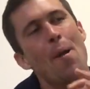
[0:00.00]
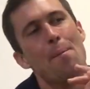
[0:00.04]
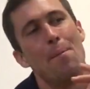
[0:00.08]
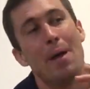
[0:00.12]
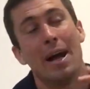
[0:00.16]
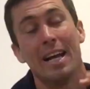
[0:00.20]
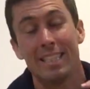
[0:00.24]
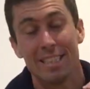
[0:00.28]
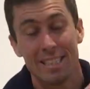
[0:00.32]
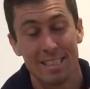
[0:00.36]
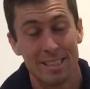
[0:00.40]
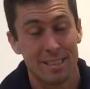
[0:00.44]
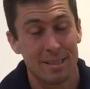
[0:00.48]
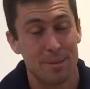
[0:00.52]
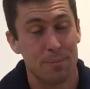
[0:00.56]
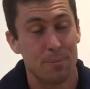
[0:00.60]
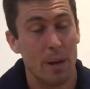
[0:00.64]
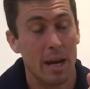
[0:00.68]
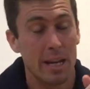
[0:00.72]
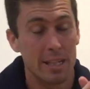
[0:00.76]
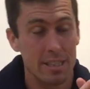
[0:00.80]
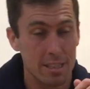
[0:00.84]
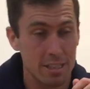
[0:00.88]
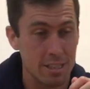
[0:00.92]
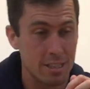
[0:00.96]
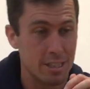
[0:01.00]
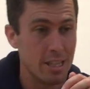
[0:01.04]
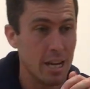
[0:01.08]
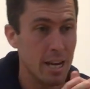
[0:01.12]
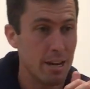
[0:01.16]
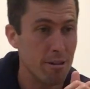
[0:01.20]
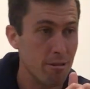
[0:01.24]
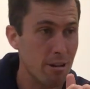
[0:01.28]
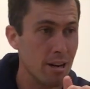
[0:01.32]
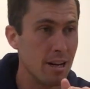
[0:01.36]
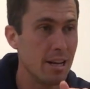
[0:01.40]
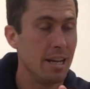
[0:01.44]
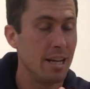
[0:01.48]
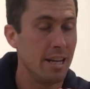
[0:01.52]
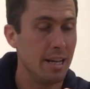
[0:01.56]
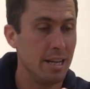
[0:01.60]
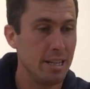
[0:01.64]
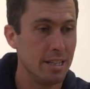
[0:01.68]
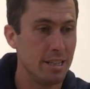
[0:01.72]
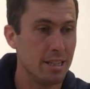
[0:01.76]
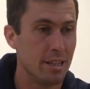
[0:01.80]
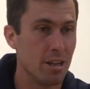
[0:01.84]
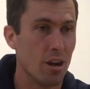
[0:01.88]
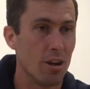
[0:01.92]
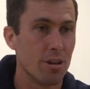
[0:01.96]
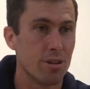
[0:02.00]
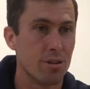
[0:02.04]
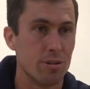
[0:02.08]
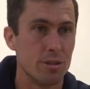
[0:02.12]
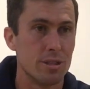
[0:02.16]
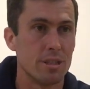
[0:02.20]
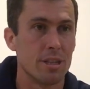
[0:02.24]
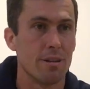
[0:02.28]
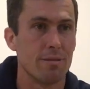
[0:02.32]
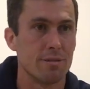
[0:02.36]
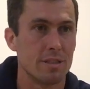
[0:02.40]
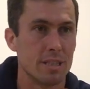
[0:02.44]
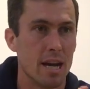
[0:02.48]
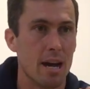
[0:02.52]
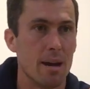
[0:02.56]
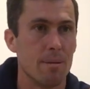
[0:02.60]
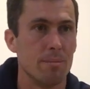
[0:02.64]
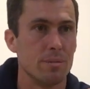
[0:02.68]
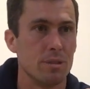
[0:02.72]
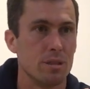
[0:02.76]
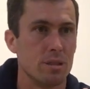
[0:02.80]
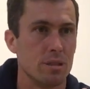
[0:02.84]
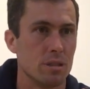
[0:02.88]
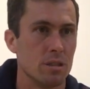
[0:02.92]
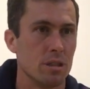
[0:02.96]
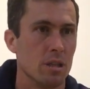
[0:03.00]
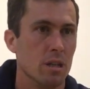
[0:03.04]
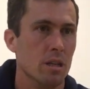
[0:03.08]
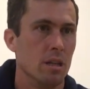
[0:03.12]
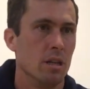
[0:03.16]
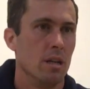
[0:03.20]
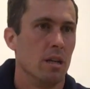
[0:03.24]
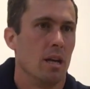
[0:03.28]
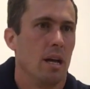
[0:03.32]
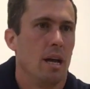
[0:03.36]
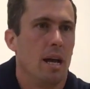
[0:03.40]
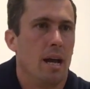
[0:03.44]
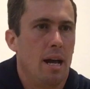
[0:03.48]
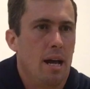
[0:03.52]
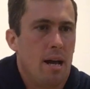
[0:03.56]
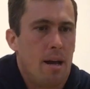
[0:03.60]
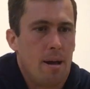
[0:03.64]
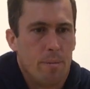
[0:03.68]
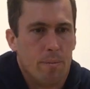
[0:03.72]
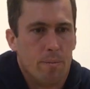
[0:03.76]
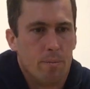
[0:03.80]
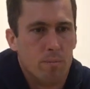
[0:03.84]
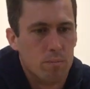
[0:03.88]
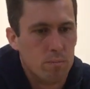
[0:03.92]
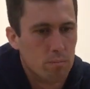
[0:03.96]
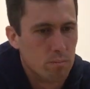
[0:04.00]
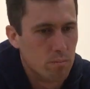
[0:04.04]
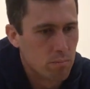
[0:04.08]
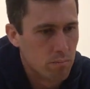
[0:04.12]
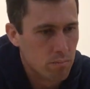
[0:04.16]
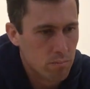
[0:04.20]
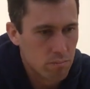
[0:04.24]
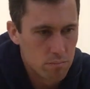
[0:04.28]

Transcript: Batters generally go through tough times, and